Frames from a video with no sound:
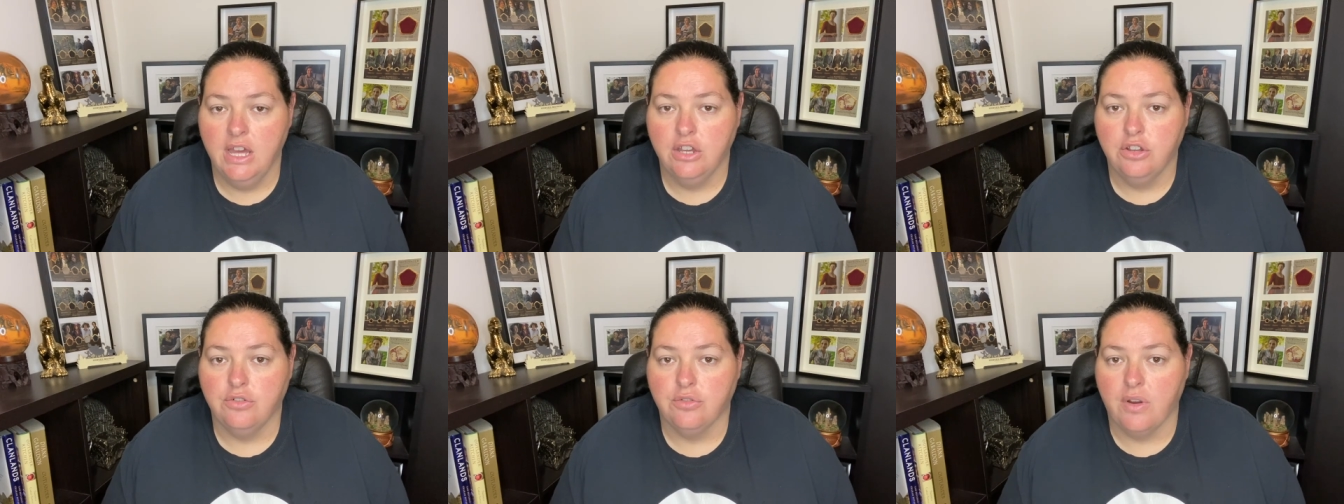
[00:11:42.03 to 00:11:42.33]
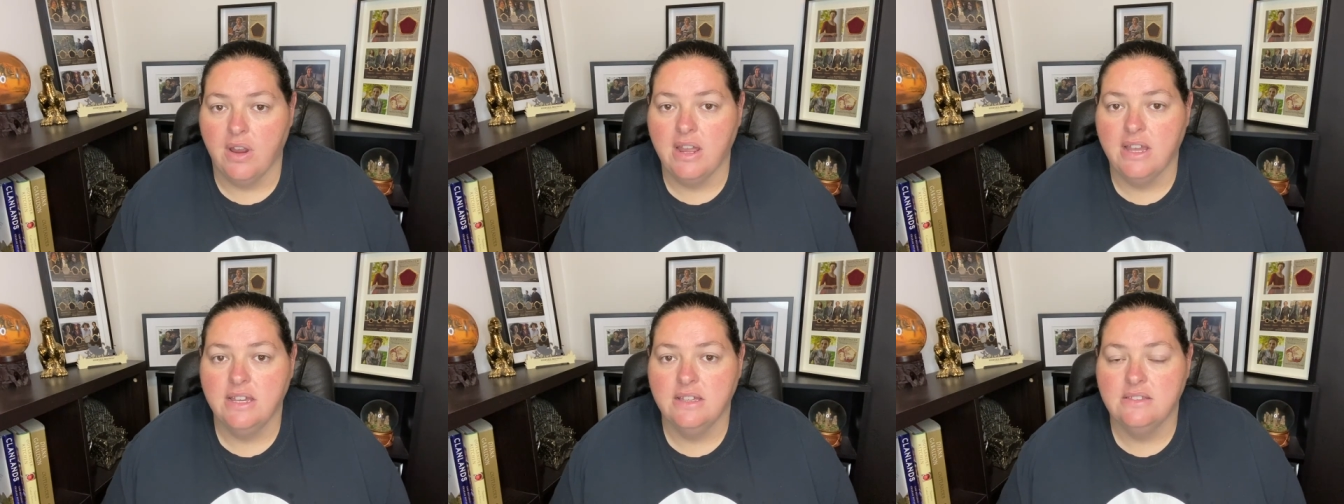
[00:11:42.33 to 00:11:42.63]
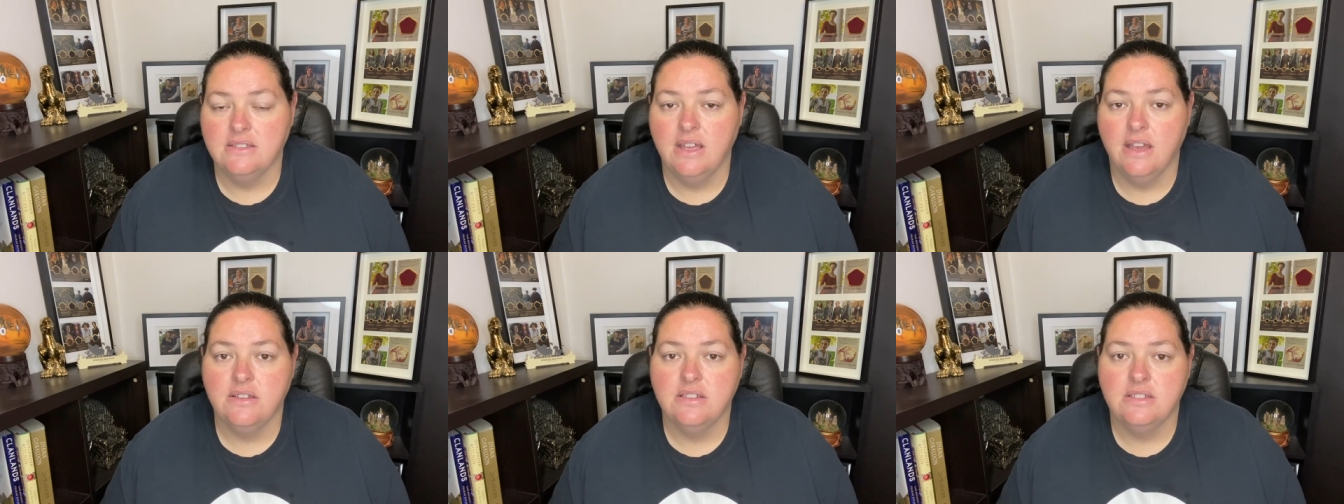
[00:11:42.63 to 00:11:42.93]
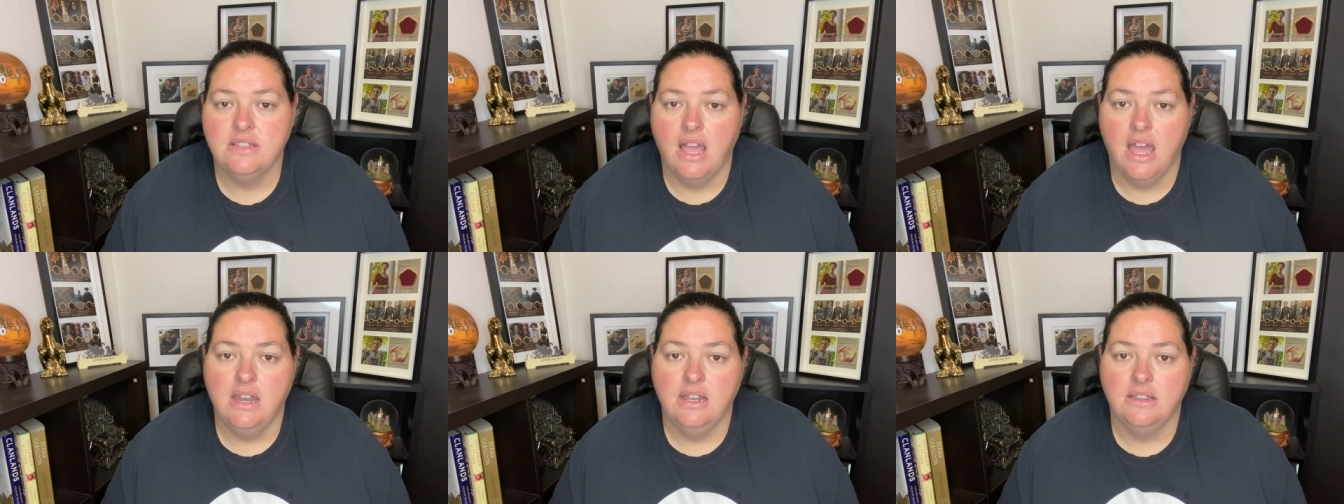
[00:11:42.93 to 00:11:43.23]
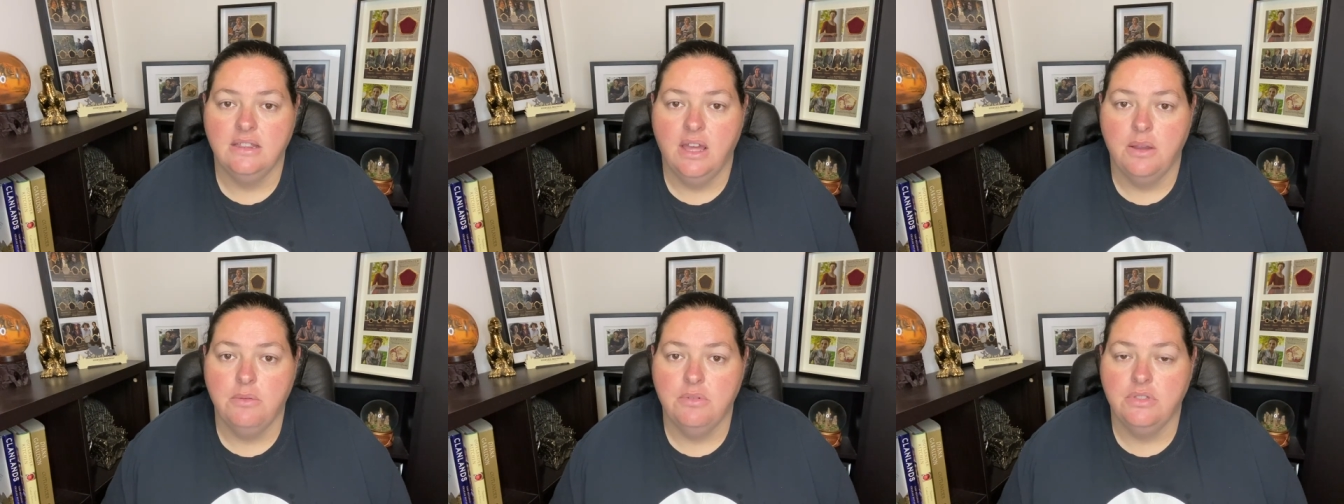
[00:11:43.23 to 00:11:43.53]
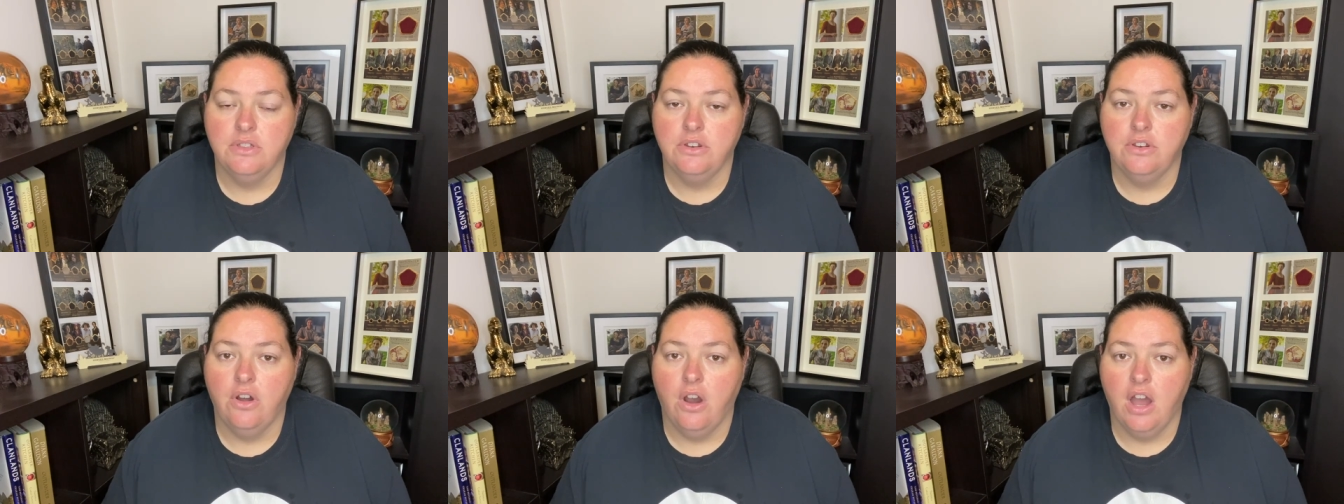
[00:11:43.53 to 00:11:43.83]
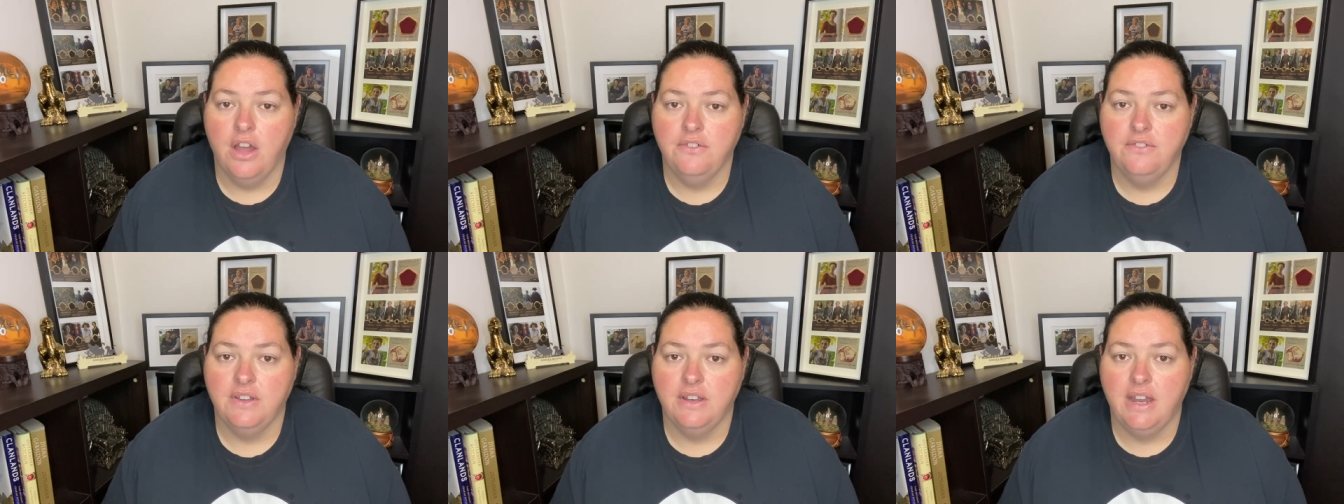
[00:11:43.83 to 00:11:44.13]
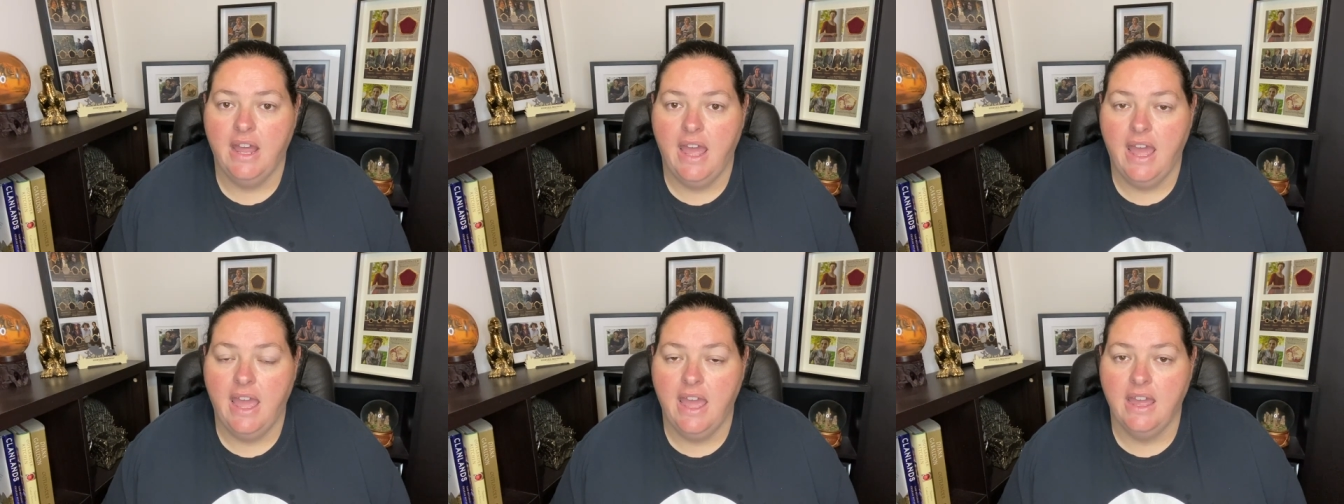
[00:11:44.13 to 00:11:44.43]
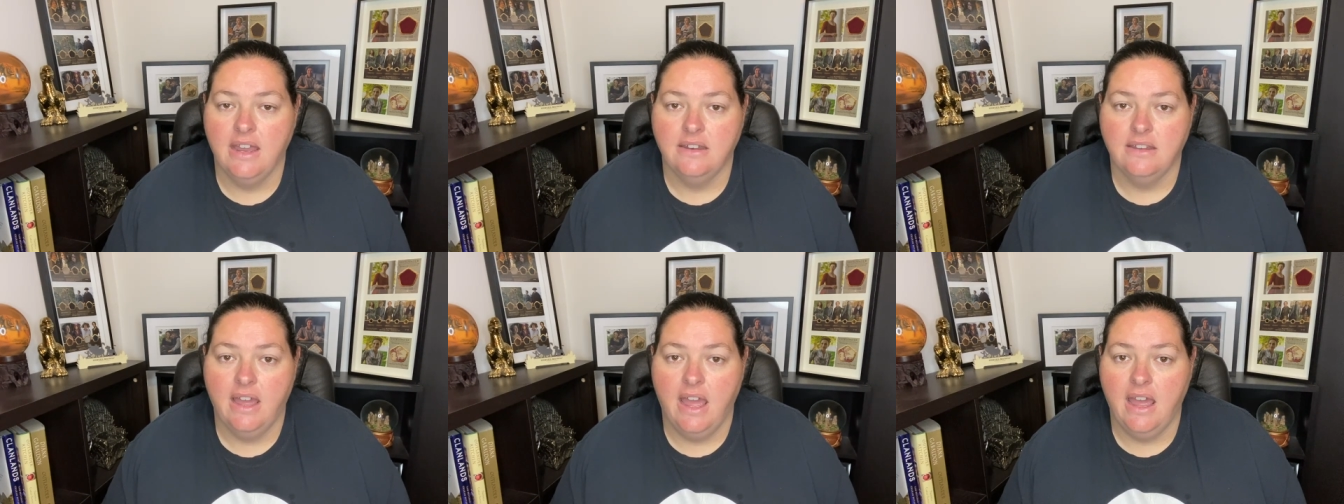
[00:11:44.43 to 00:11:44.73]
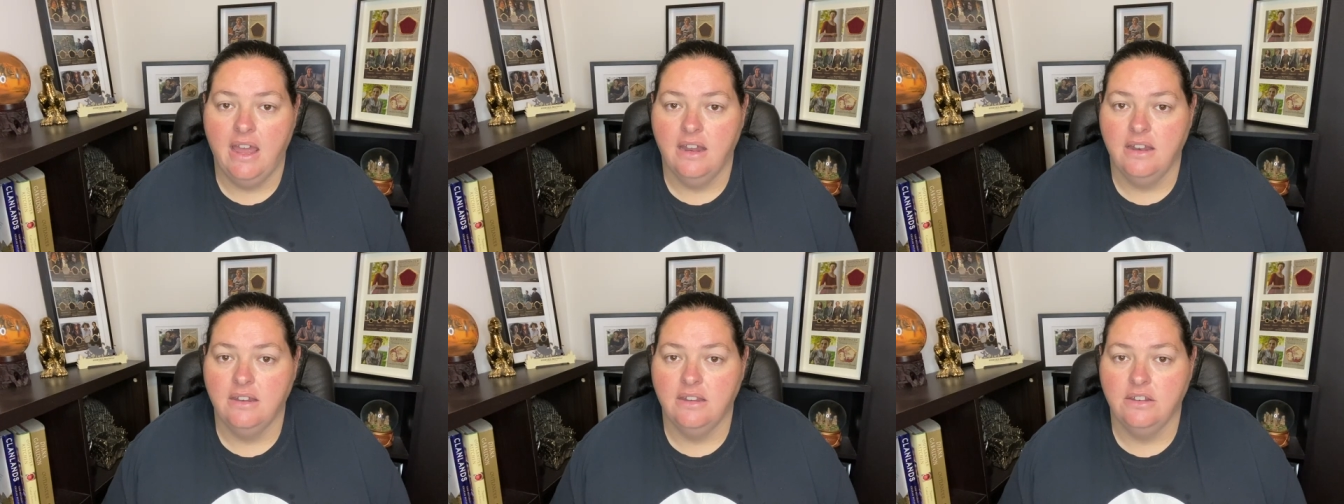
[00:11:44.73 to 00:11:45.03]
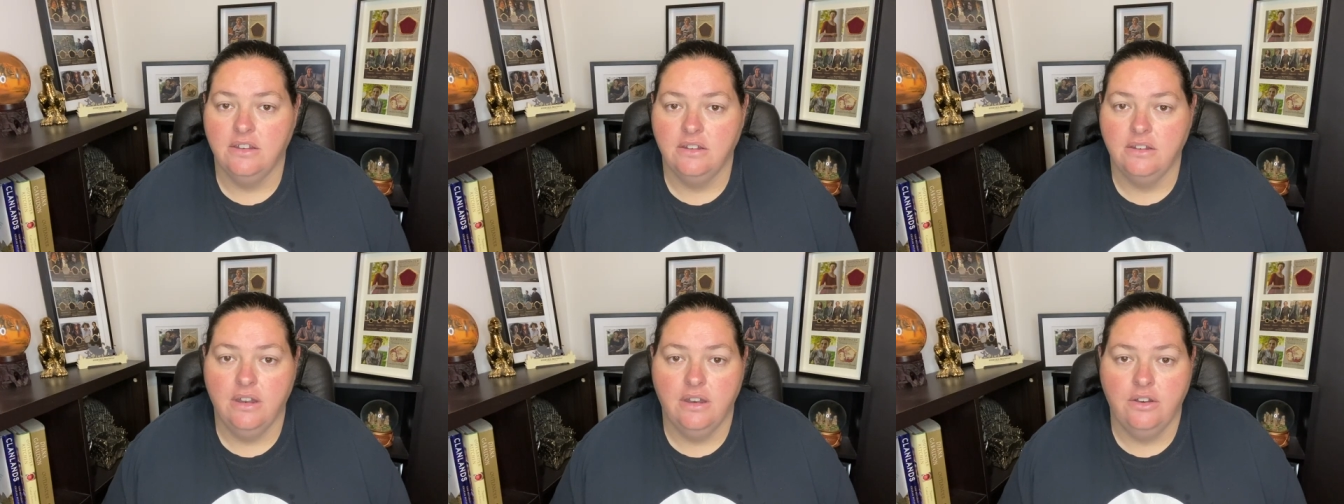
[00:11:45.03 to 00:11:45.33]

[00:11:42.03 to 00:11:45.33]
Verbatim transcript: Greg is now standing there with the knife in hand and